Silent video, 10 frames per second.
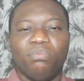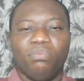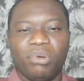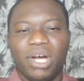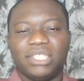
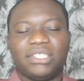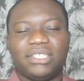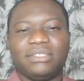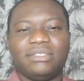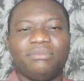But
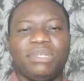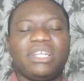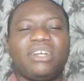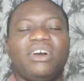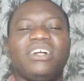
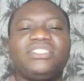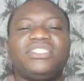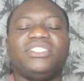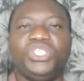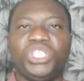
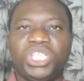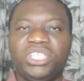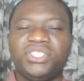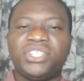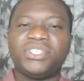because
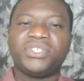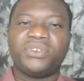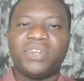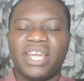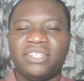Jesus
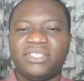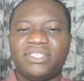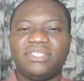Christ